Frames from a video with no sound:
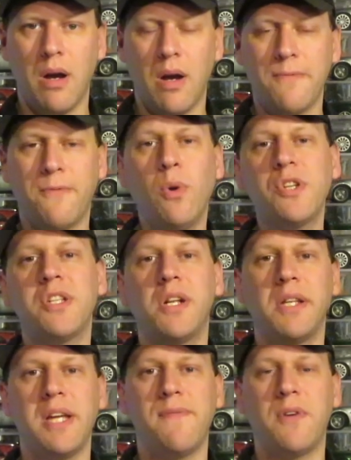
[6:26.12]

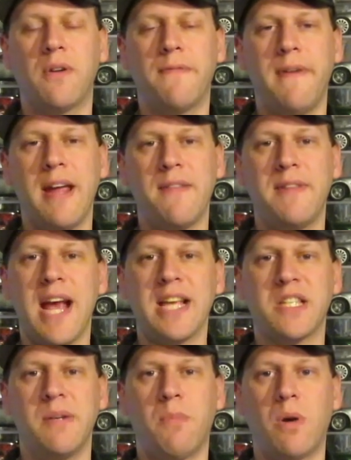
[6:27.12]
Unfortunately, if you're a fan of the
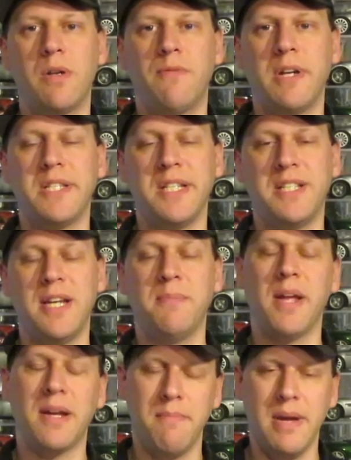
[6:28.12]
Aston Martin racing team
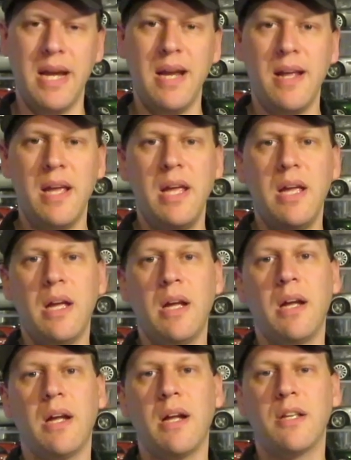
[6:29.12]
like me,
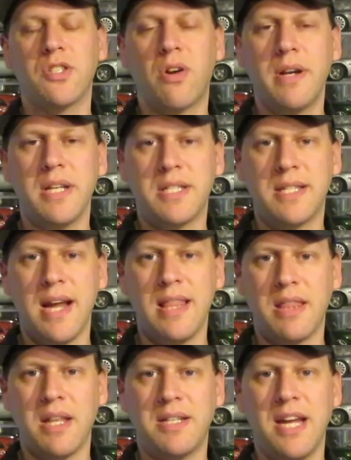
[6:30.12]
sorry to say
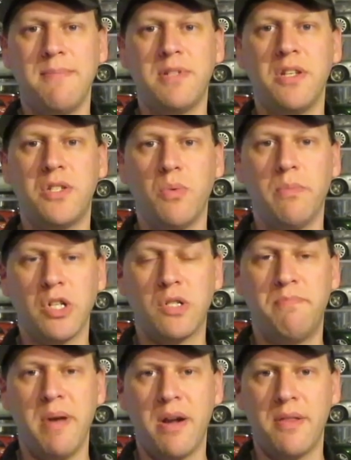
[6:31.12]
that the team didn't do
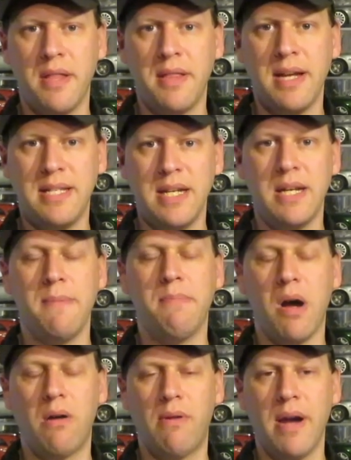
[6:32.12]
much better than they did in
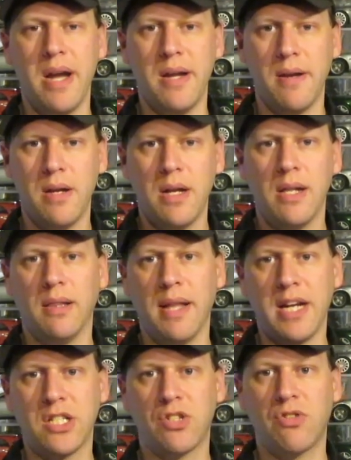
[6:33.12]
Bahrain.
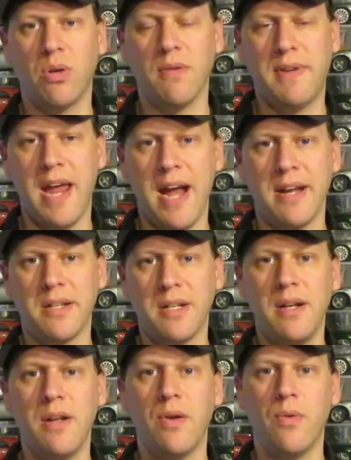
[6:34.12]
Lance Stroll of
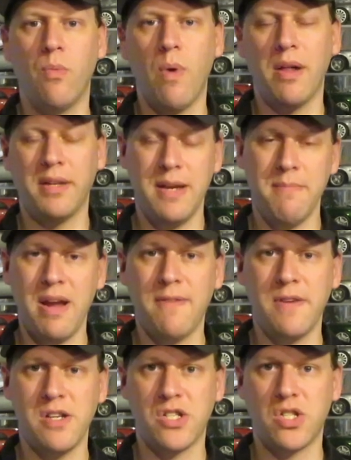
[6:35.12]
Canada, well, he may have
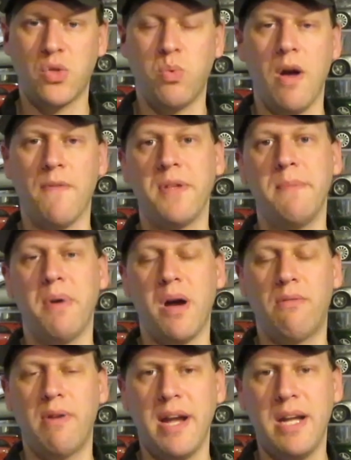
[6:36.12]
finished 12th in
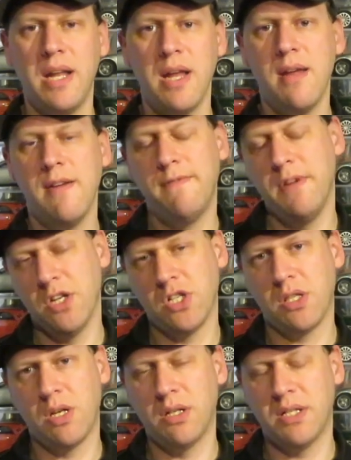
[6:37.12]
Bahrain,
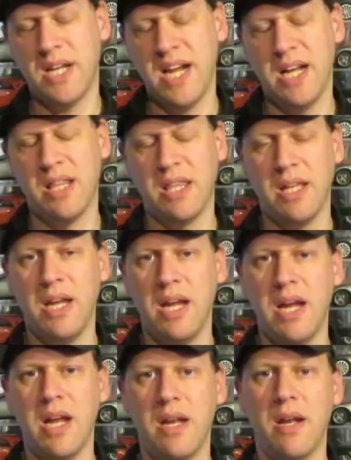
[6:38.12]
finished 13th
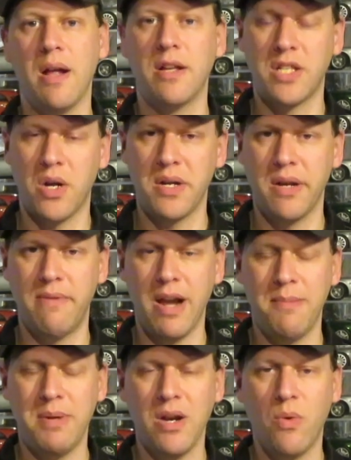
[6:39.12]
in Saudi
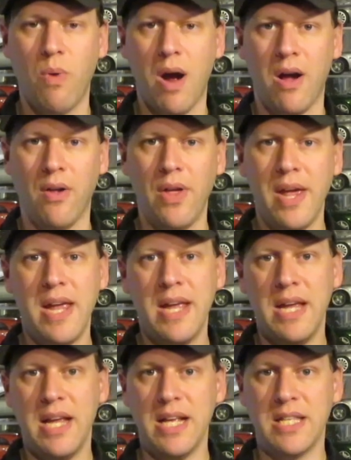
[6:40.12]
Arabia, while
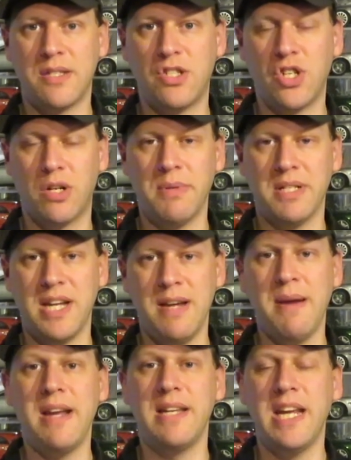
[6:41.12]
his German
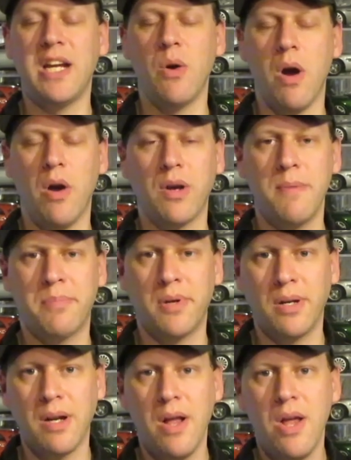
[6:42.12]
teammate, Nico
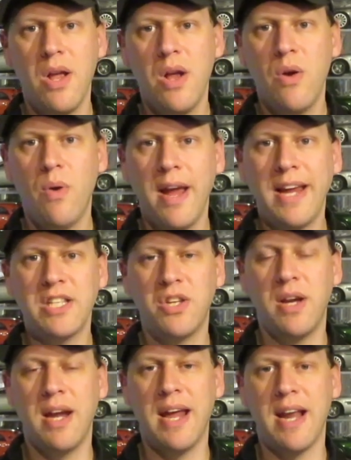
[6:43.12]
Hülkenberg, I guess
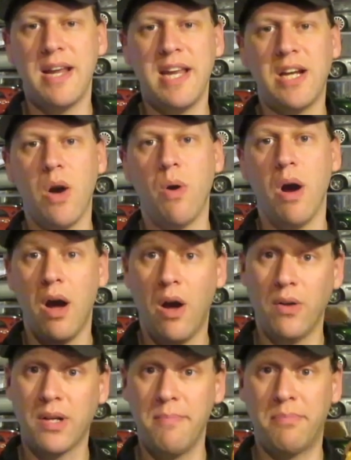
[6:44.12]
you can get a Nico
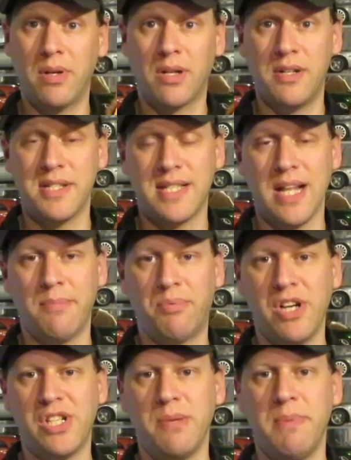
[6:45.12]
Hülkenberger in
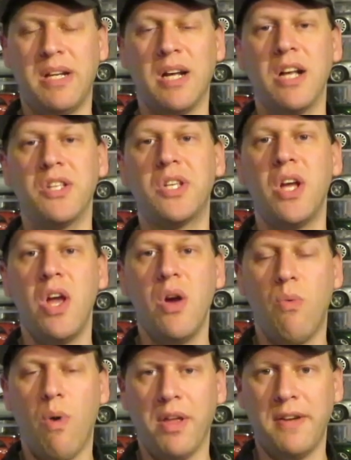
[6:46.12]
celebration, because
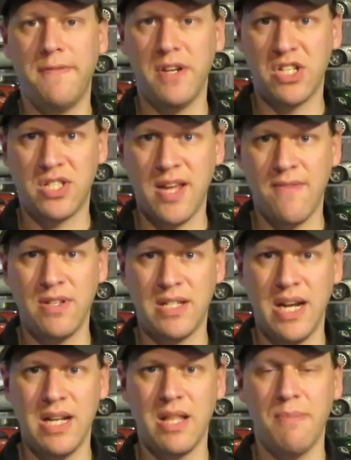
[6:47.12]
while he finished
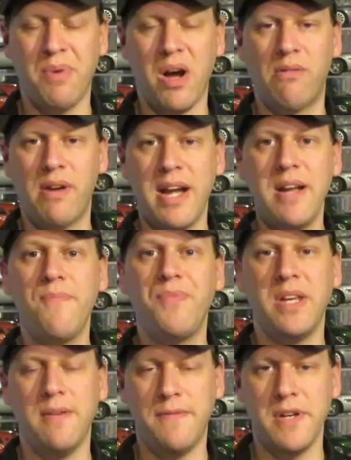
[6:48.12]
17th in Bahrain,
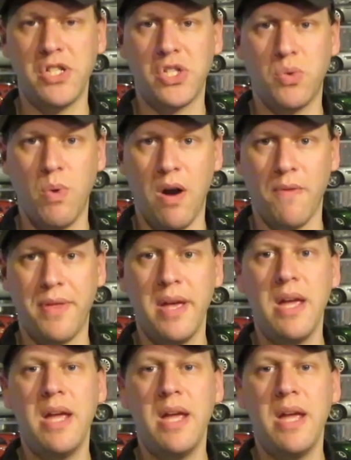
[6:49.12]
he finished 12th